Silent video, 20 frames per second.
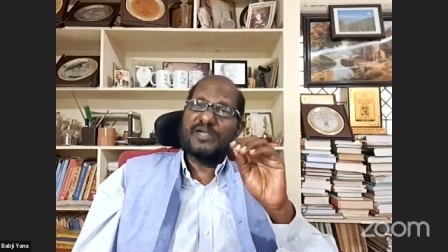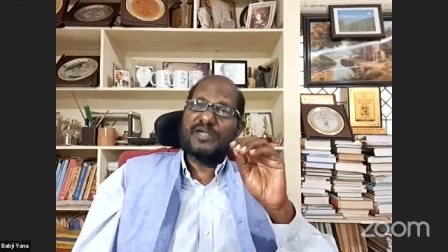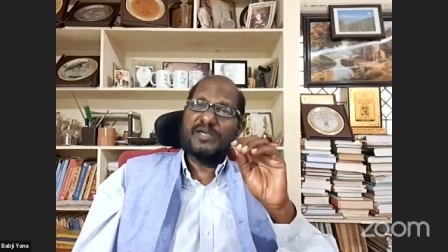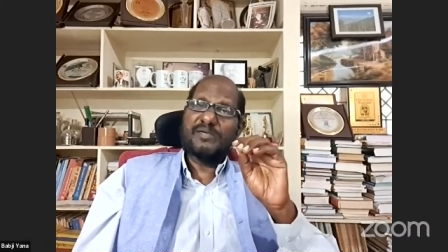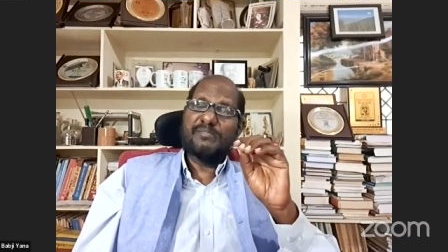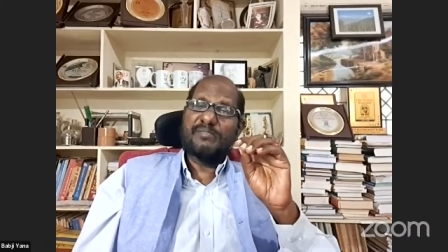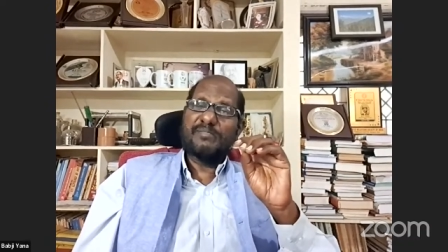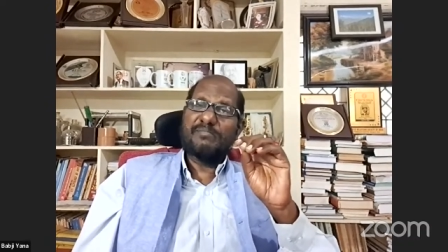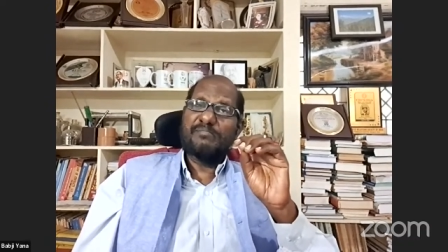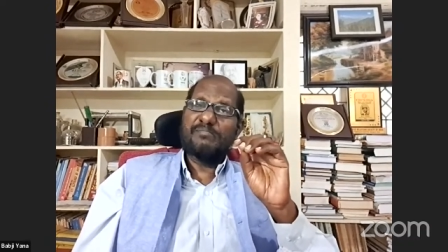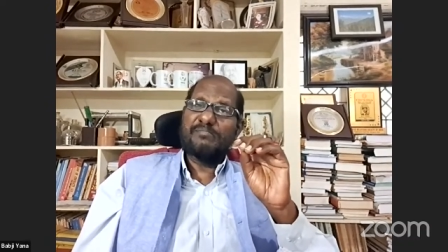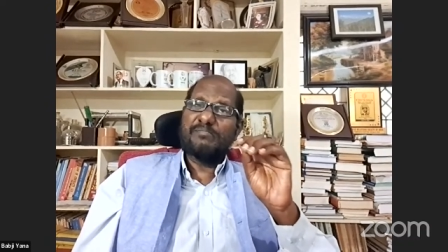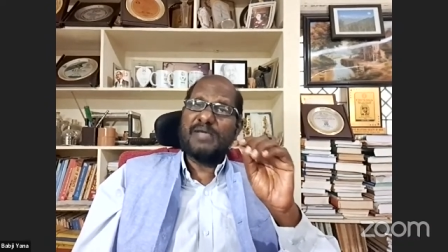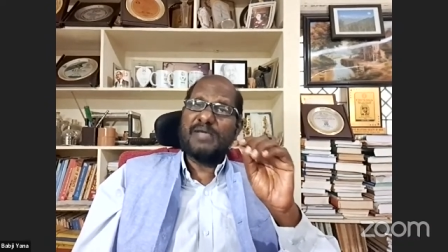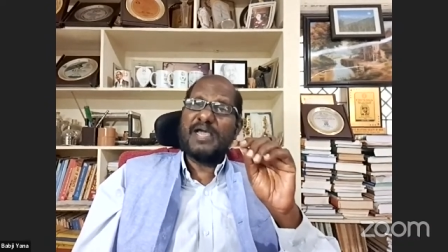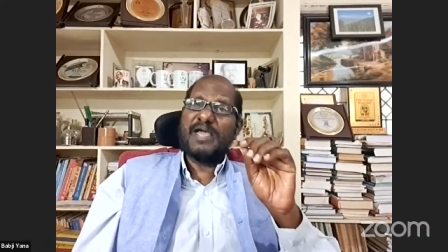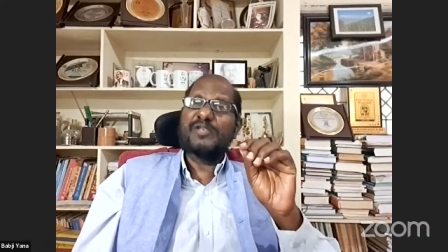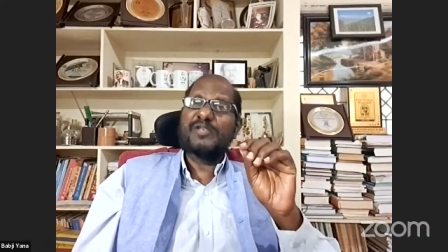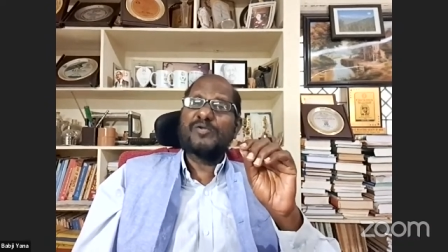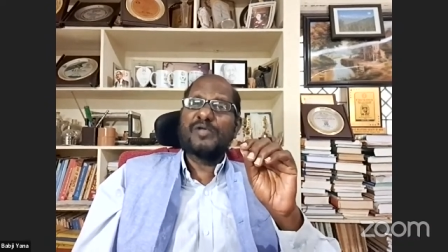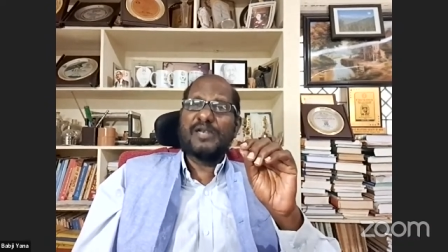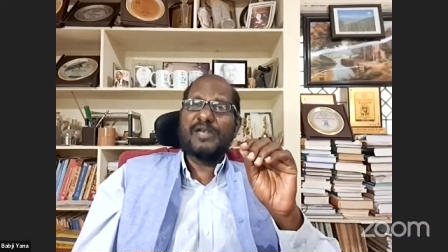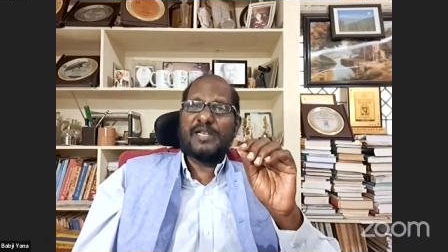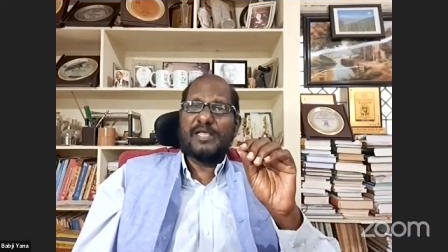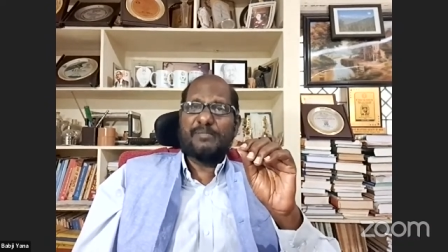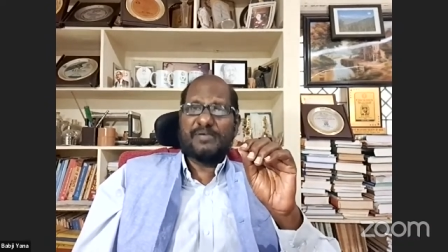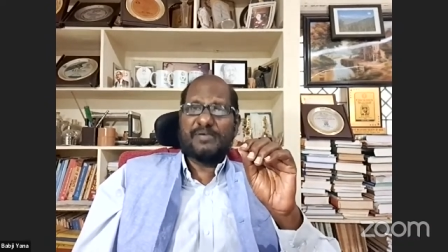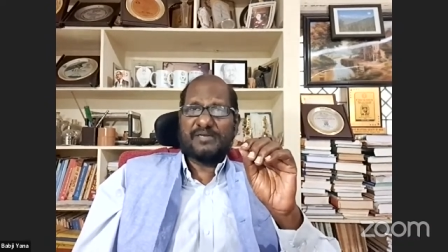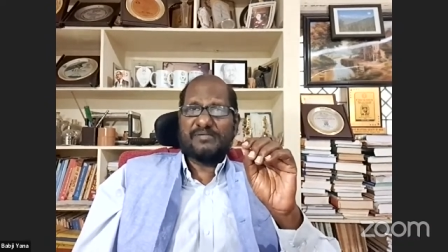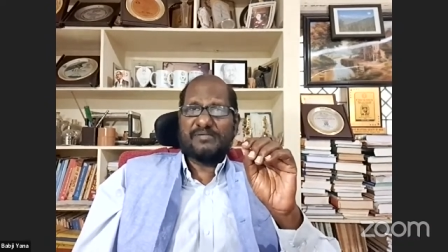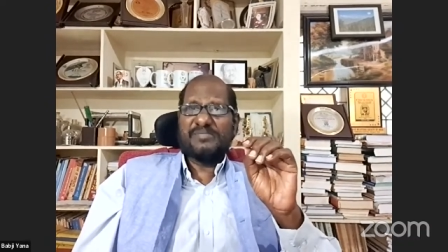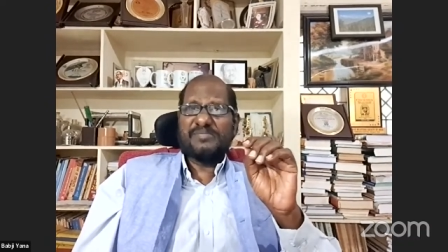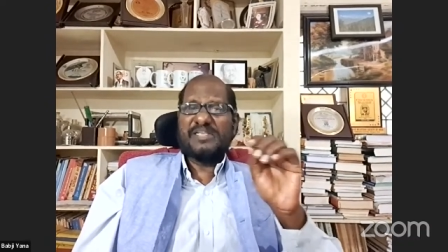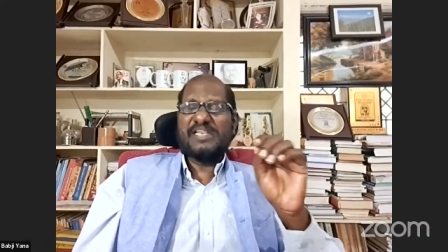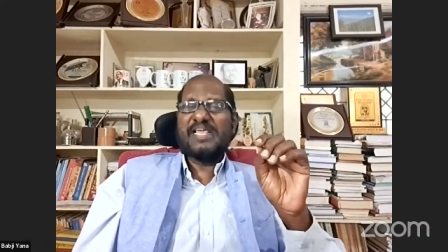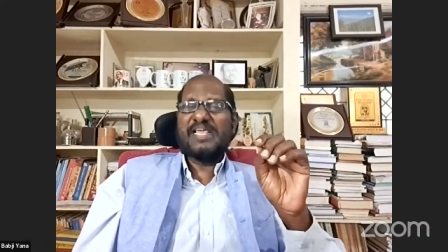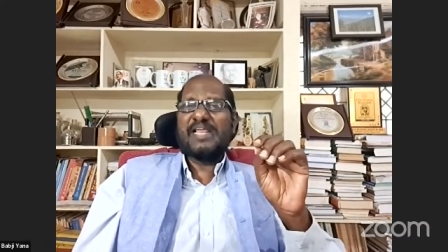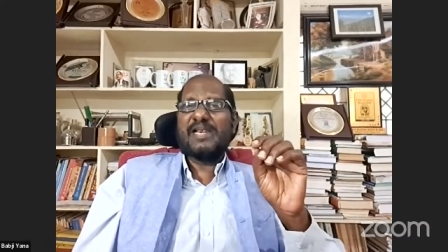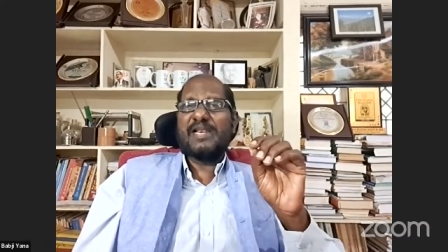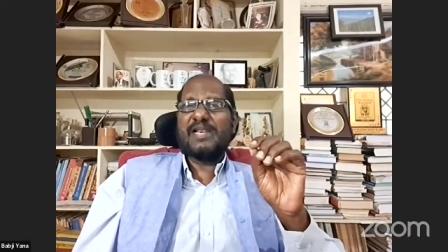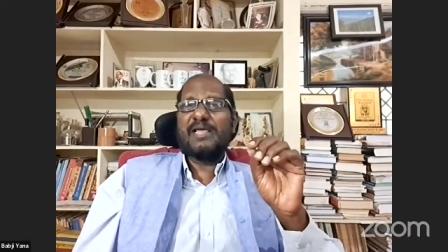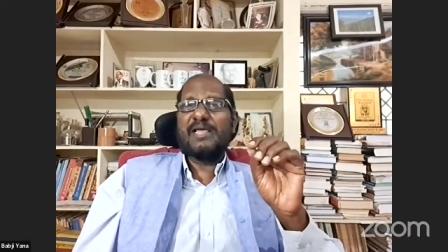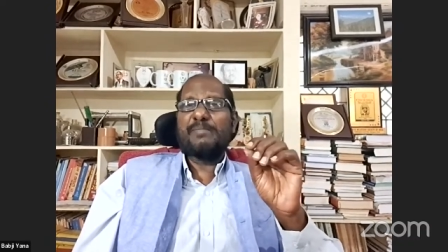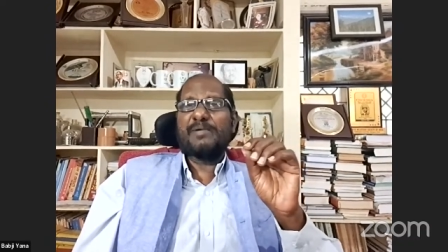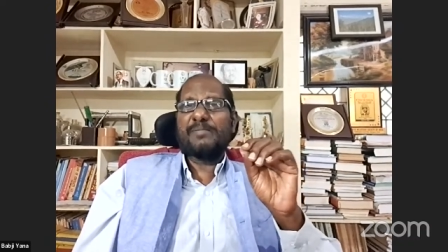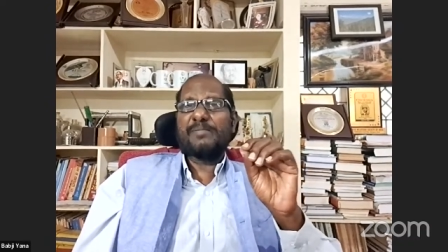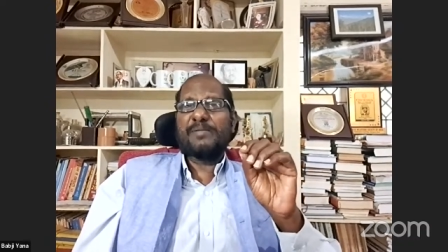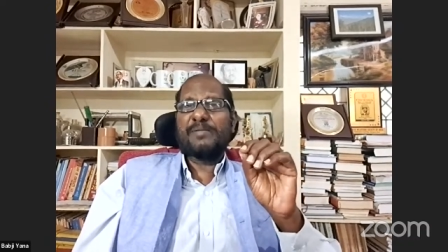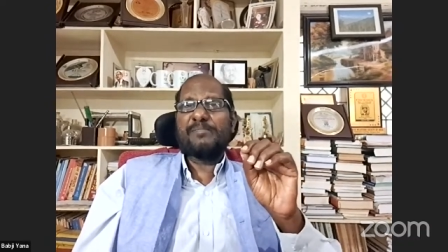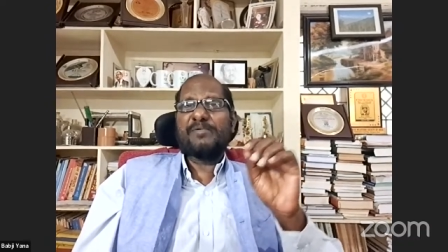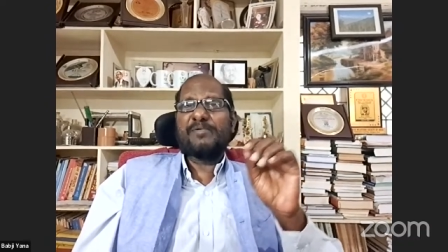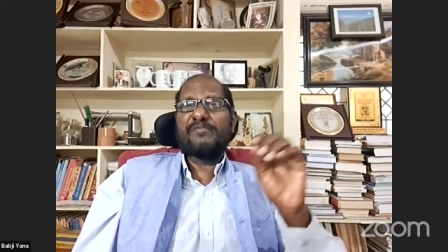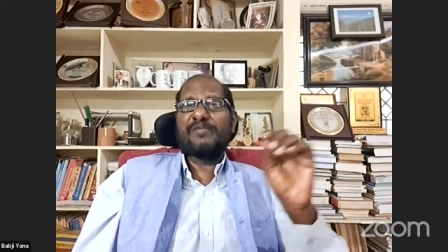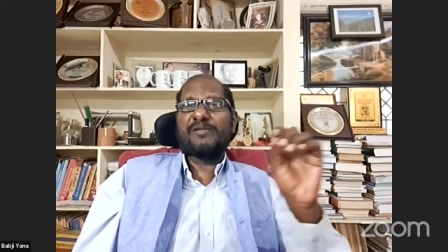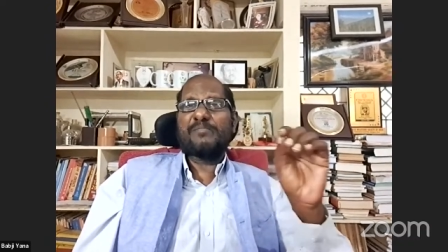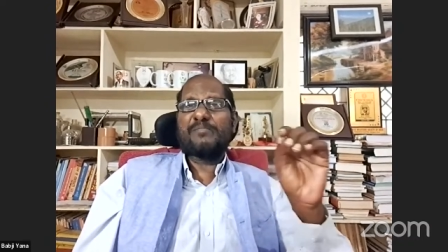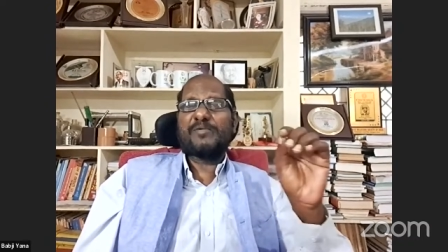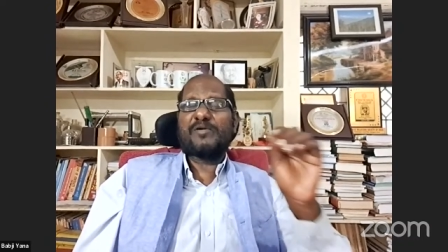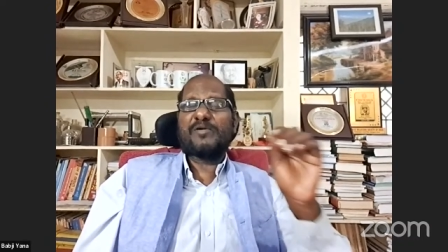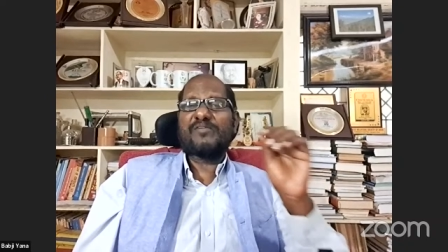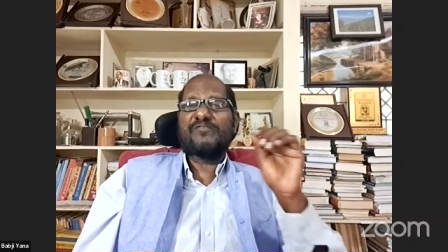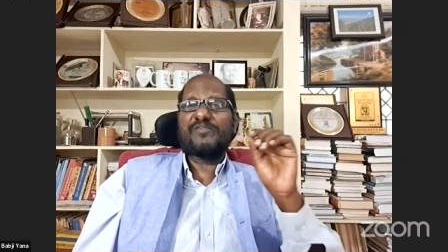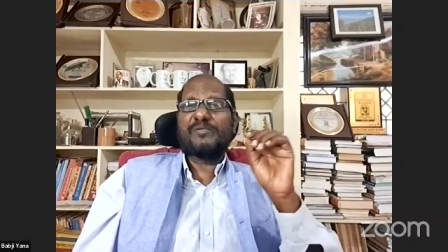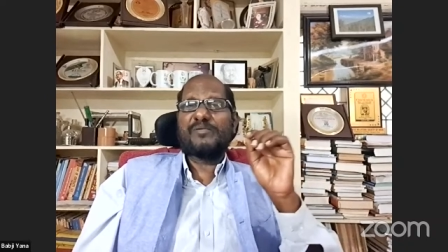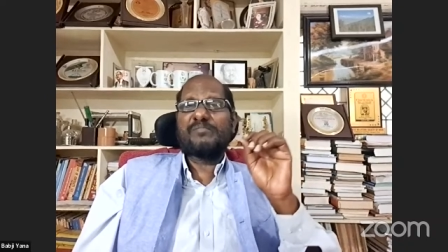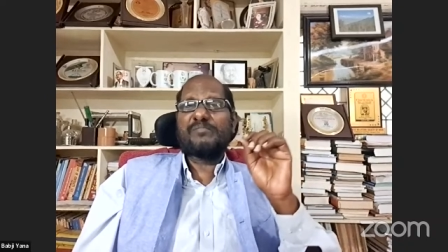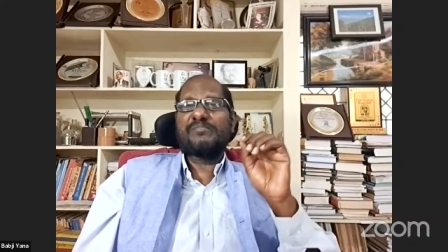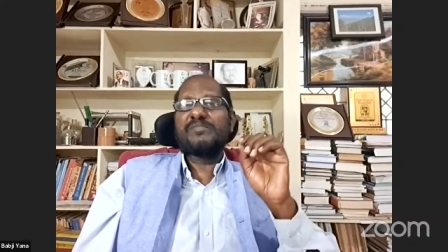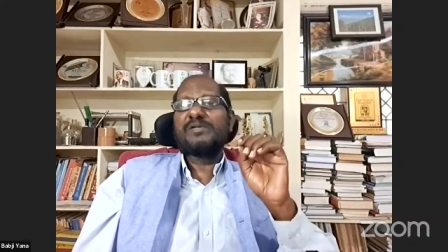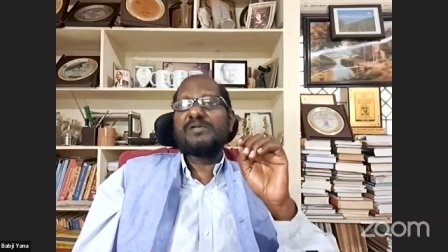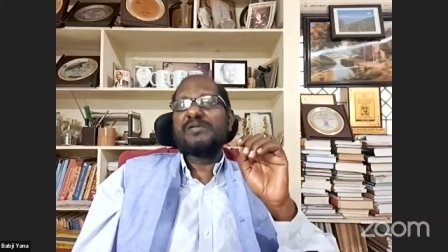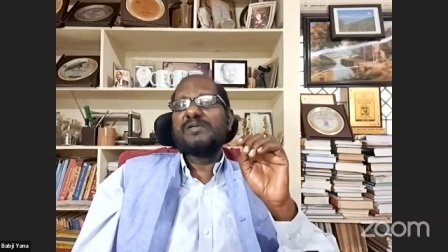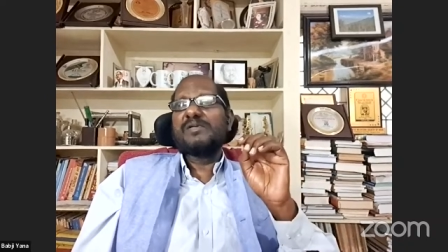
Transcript: And manual labor, menial labor people were brought from